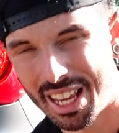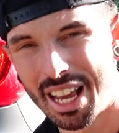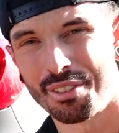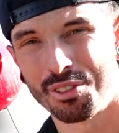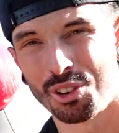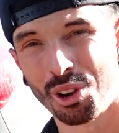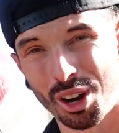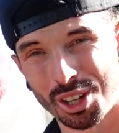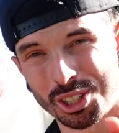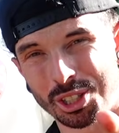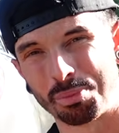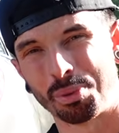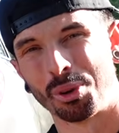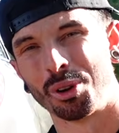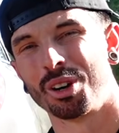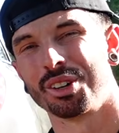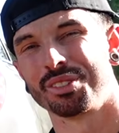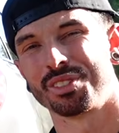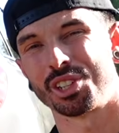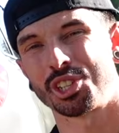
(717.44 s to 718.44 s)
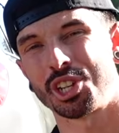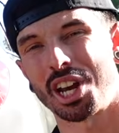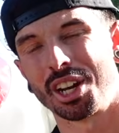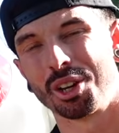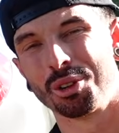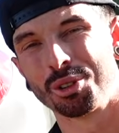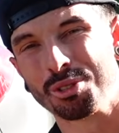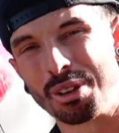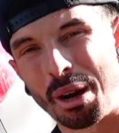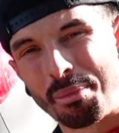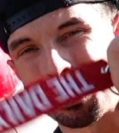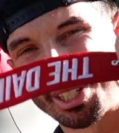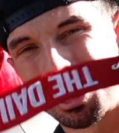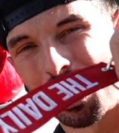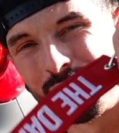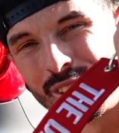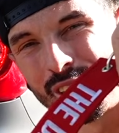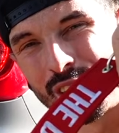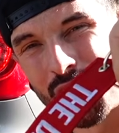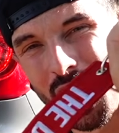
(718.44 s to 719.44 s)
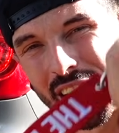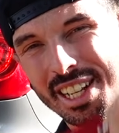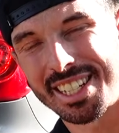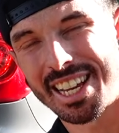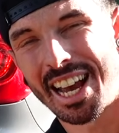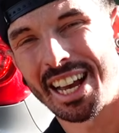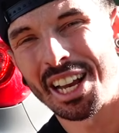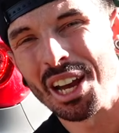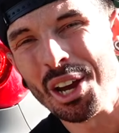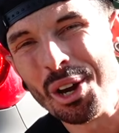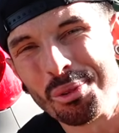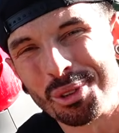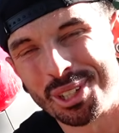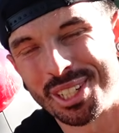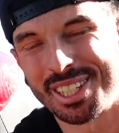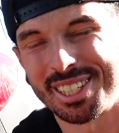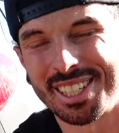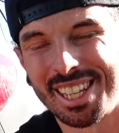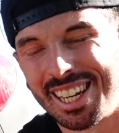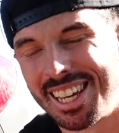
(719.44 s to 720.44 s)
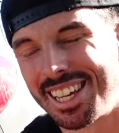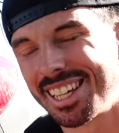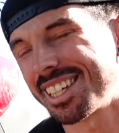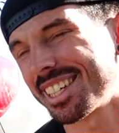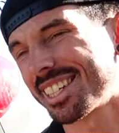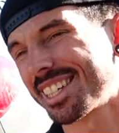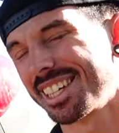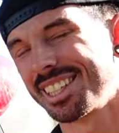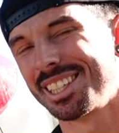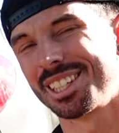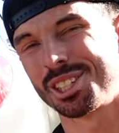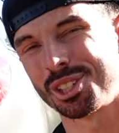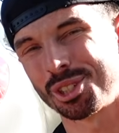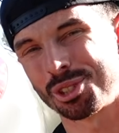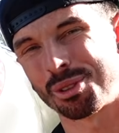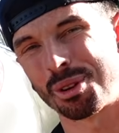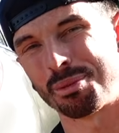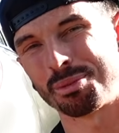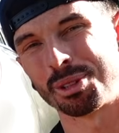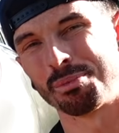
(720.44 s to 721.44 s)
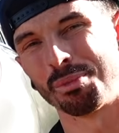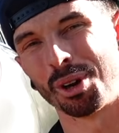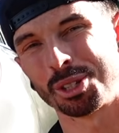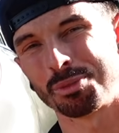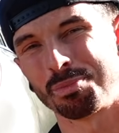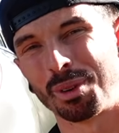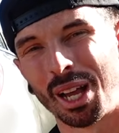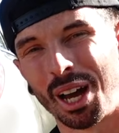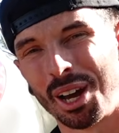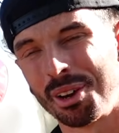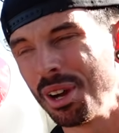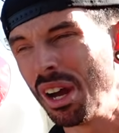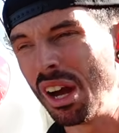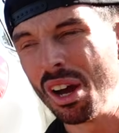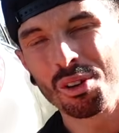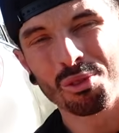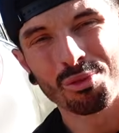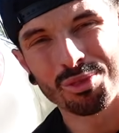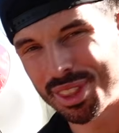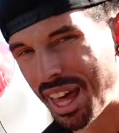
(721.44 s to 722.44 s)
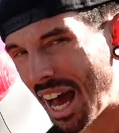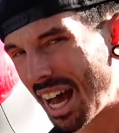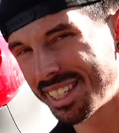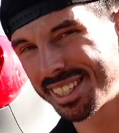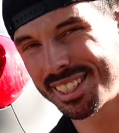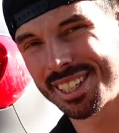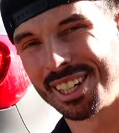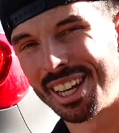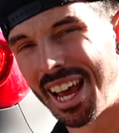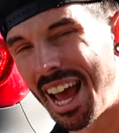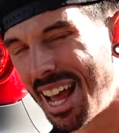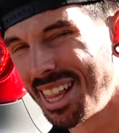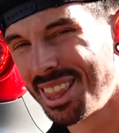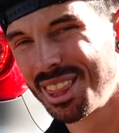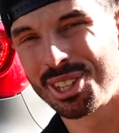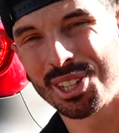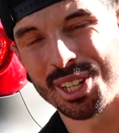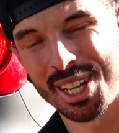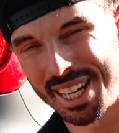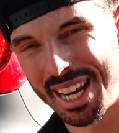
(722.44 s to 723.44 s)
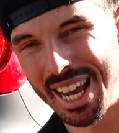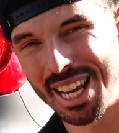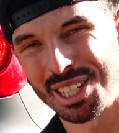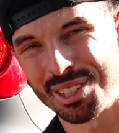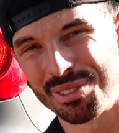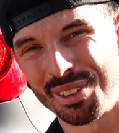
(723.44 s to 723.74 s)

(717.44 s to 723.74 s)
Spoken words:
if you are a supporter of the channel, grab yourself a jet tag, which is the link is in the description box below. That's gonna end today's